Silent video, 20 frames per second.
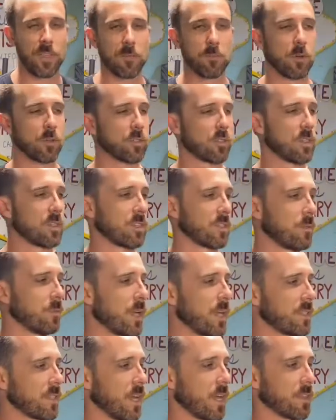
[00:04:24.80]
most of the
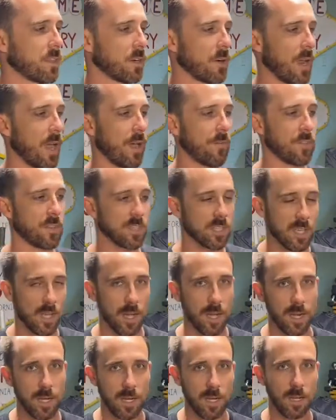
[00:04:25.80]
SlimLites out there have this
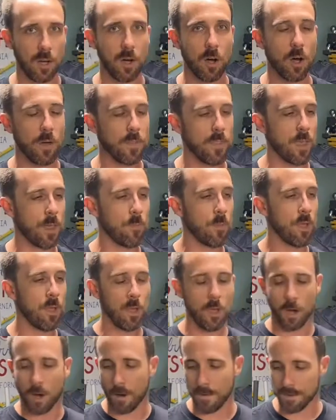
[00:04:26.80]
cut in on them
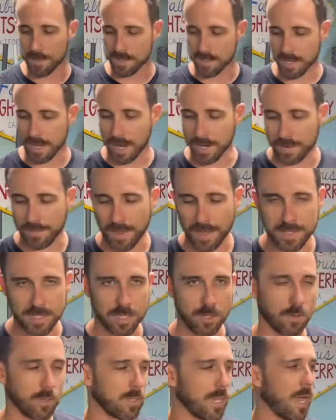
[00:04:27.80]
on the side, and that's
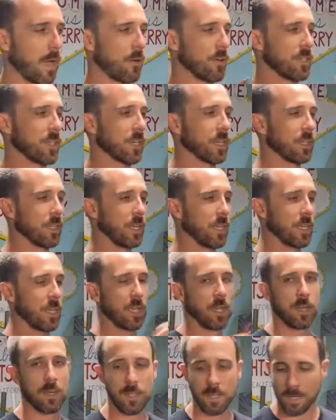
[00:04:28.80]
going to allow it to click
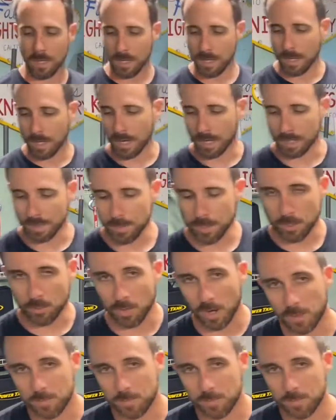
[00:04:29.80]
in. Let me grab the